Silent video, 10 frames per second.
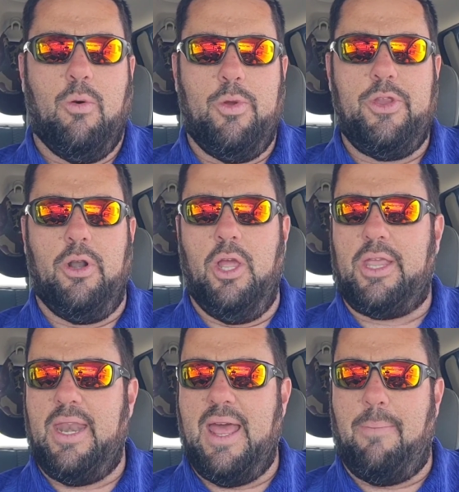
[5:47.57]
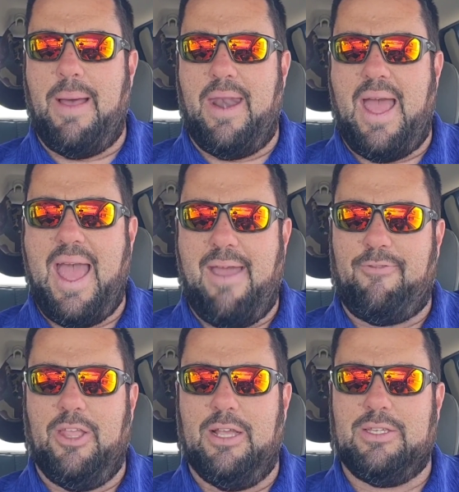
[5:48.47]
when you're looking at about a half
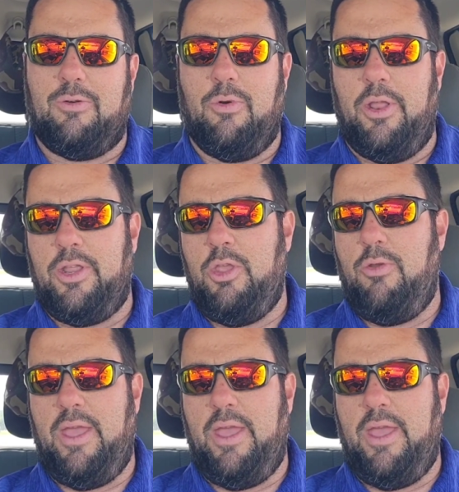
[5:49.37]
dozen running you